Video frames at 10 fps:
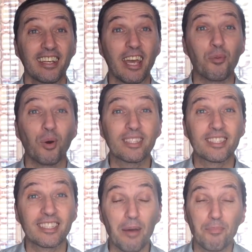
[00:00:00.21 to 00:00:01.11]
Hey,
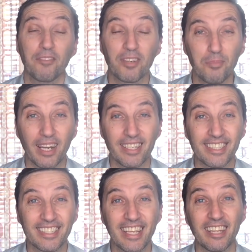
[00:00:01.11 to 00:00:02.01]
what's up everybody?
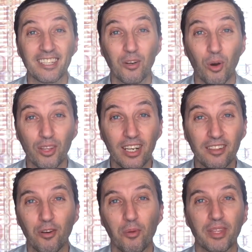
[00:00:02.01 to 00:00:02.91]
Stan
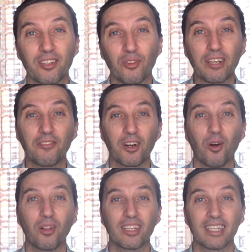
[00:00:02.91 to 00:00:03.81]
Kondrat from the Greek for
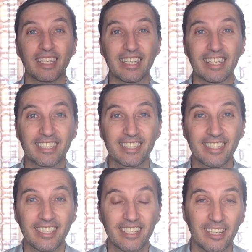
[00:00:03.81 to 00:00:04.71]
All
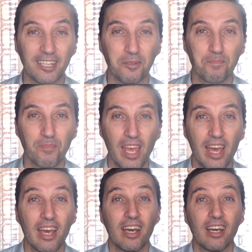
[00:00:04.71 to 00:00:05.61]
is here.
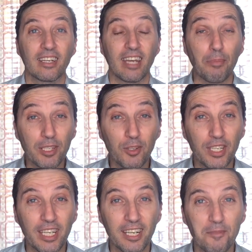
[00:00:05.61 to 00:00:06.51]
Happy New
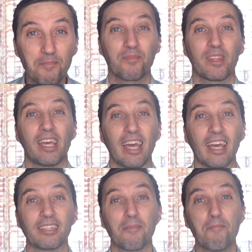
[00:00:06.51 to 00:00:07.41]
Year
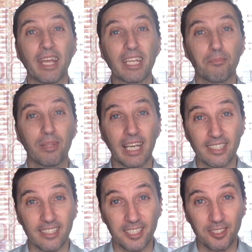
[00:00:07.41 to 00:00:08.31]
and many
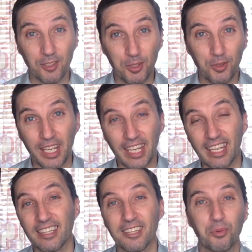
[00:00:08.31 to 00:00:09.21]
blessings to you
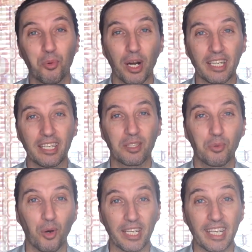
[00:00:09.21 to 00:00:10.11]
in
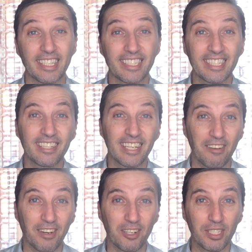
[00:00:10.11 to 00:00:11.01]
2020. I still
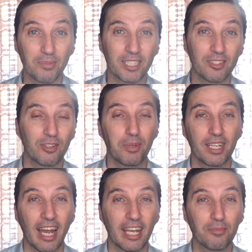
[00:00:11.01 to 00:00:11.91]
have a Christmas tree
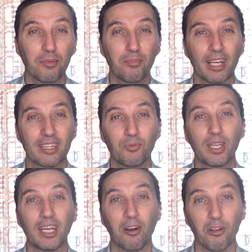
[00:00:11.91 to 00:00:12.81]
behind me, but
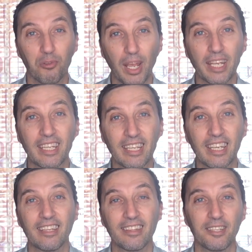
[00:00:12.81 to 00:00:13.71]
we are already
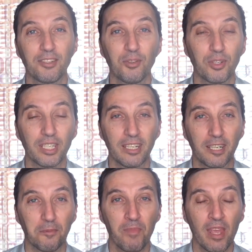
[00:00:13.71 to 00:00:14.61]
in the new
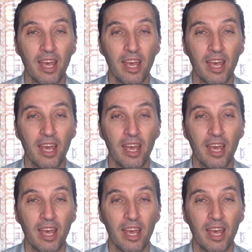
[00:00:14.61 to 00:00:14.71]
year.